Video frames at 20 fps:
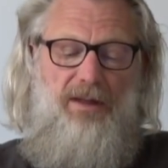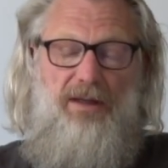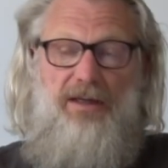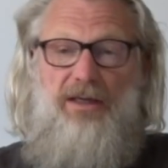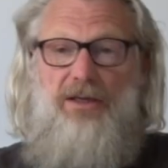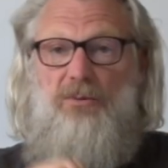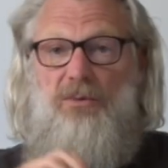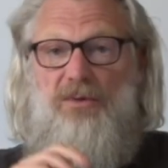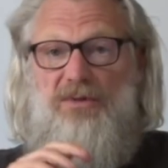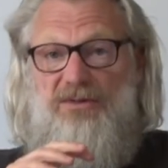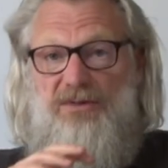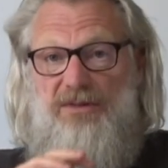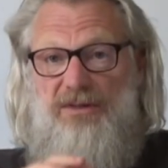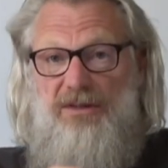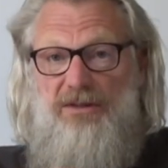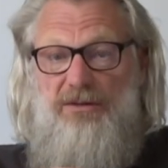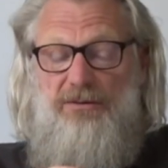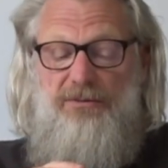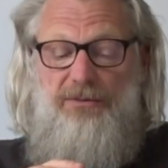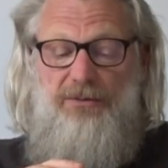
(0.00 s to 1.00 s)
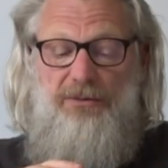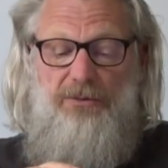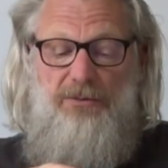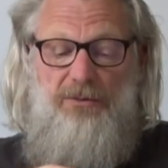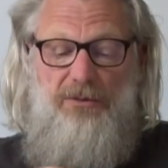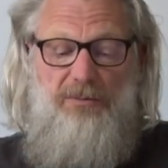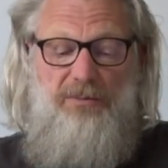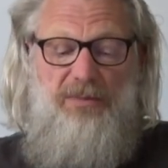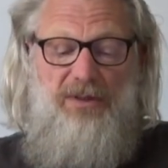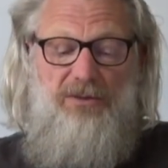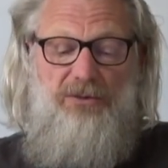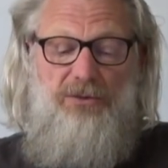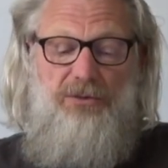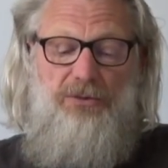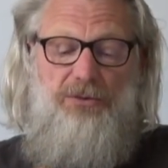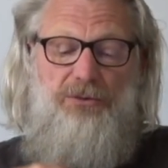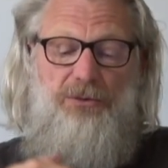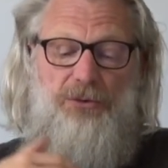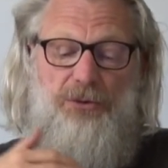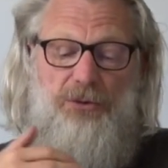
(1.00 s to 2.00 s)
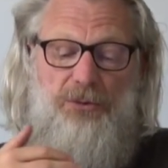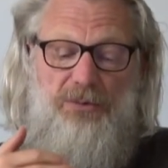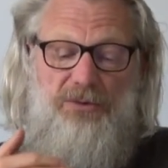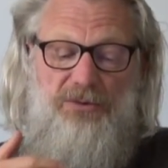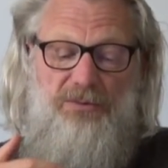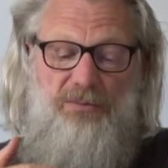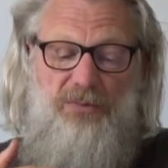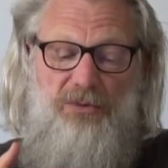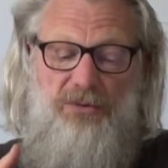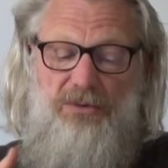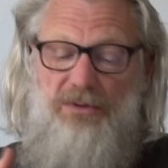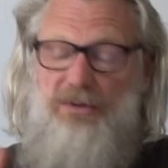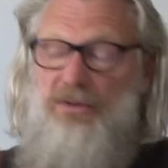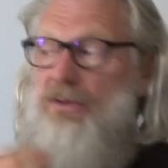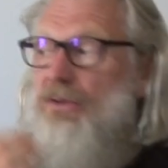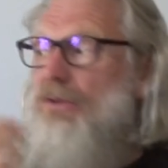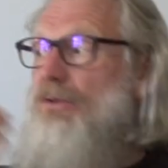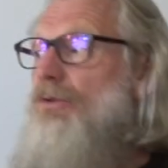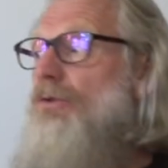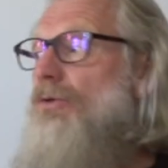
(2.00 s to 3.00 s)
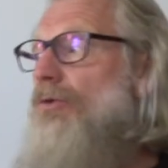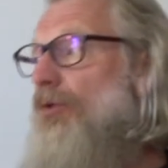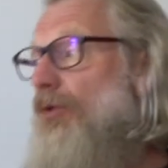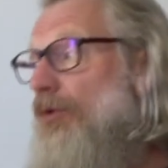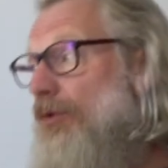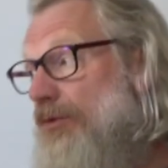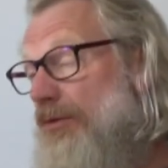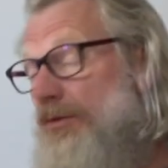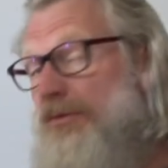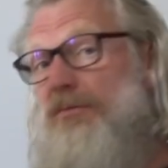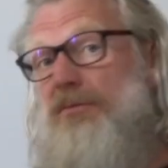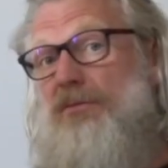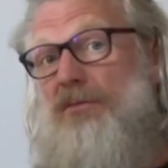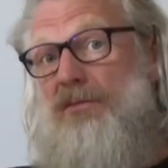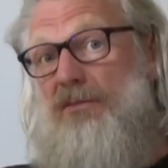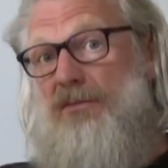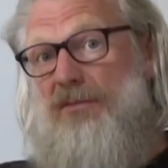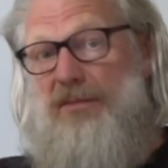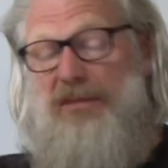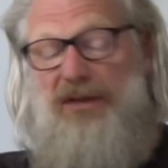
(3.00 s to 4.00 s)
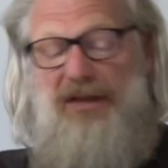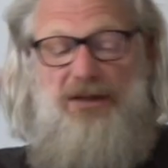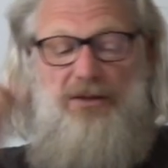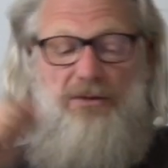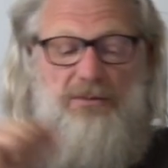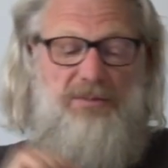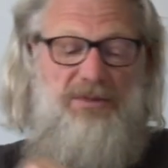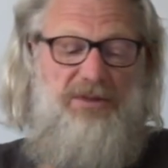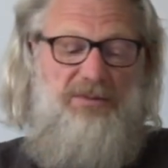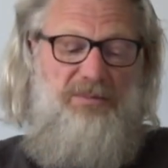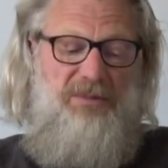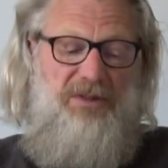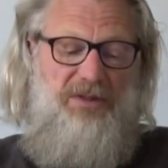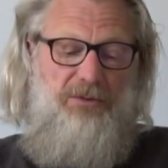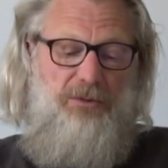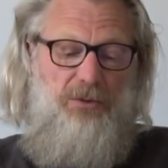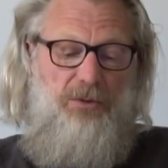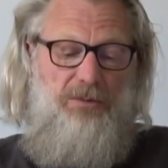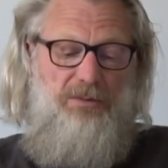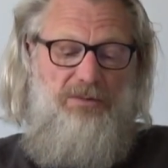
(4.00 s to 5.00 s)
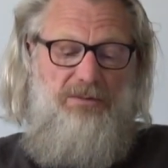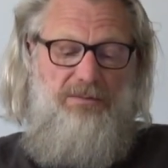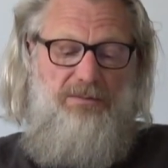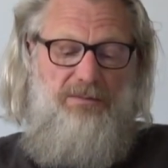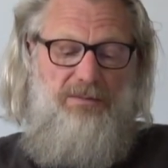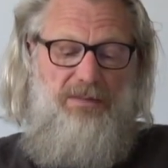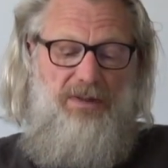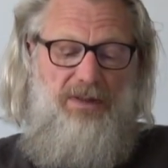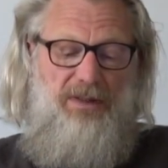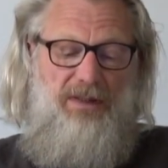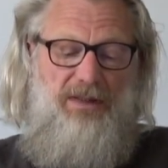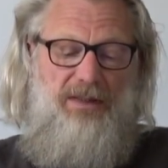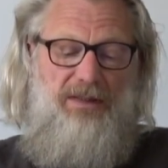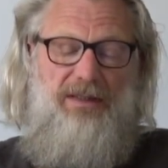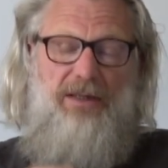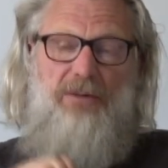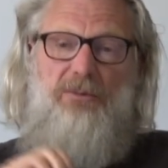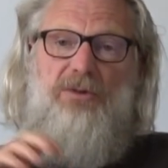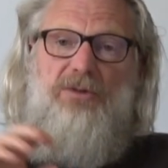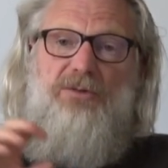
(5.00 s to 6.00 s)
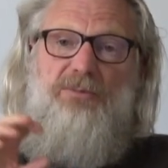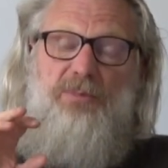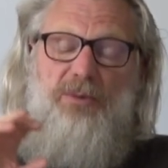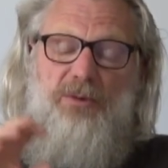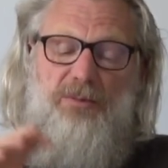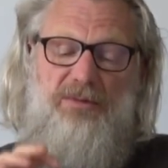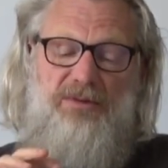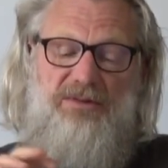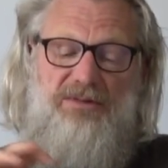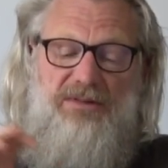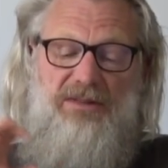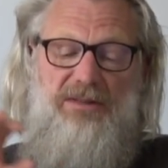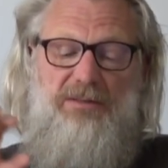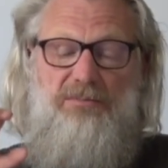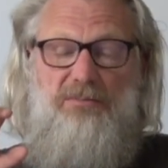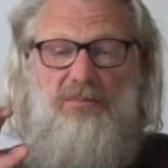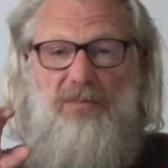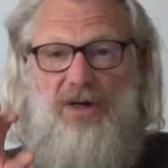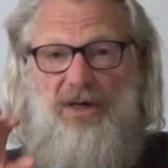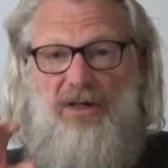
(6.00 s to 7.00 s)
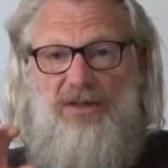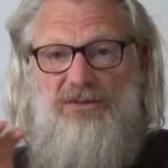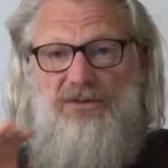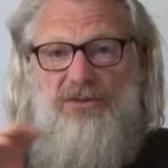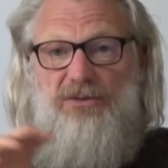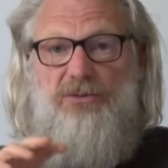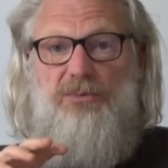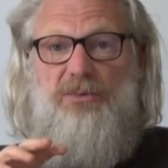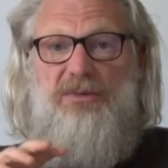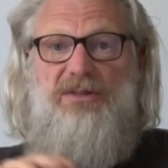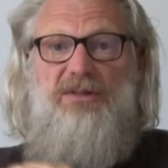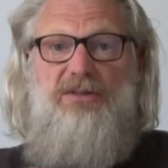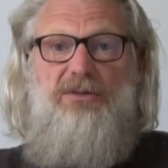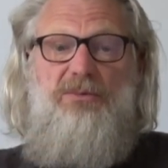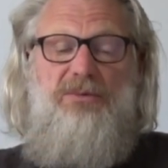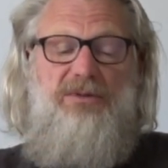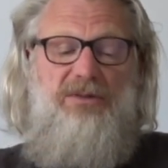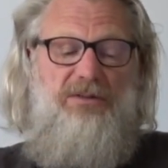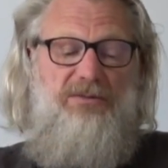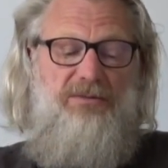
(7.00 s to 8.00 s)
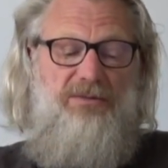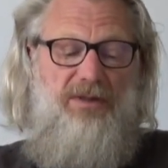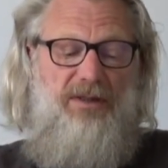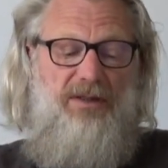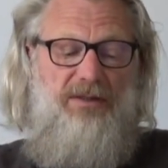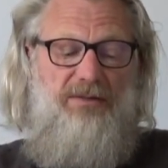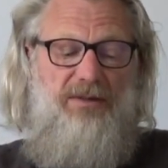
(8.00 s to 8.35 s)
It was an interview about her newest book called Denken met microben that was published in March 2025